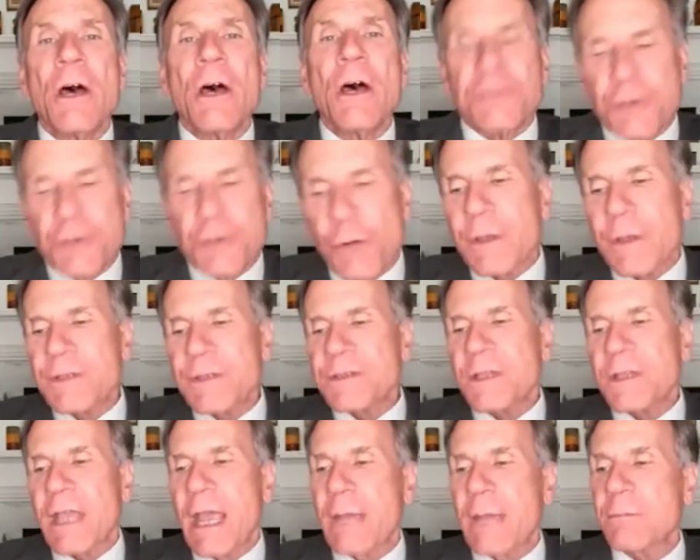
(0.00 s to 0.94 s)

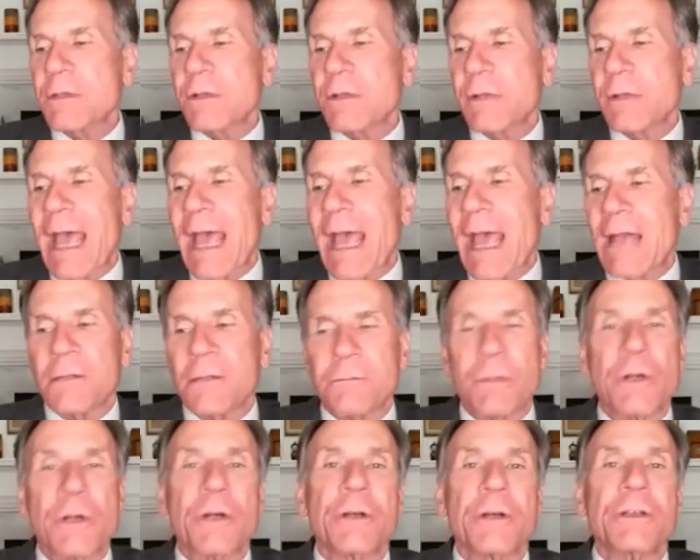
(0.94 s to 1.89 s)
Tourists came to
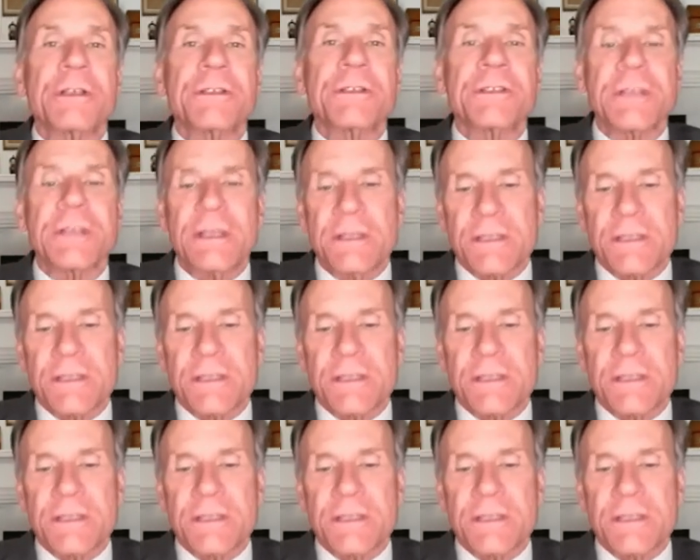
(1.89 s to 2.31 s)
Gatlinburg to see